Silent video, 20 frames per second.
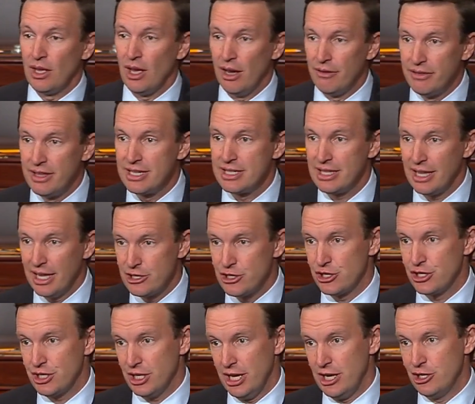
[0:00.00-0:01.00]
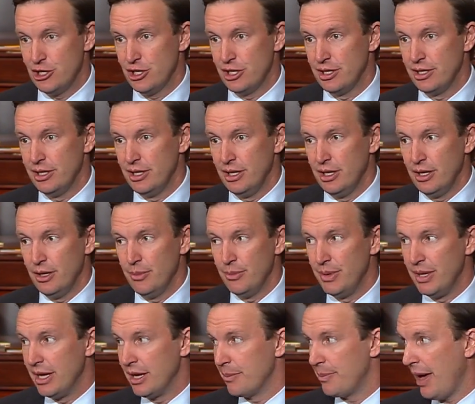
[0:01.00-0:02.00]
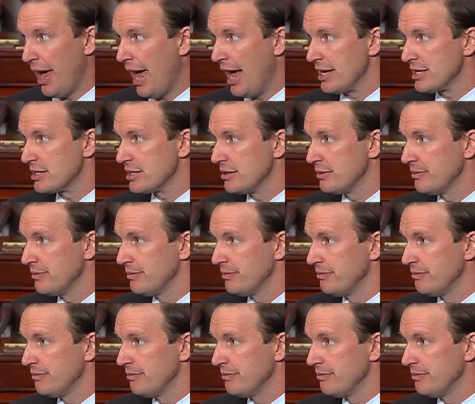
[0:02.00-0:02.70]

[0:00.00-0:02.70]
of this legislation being passed.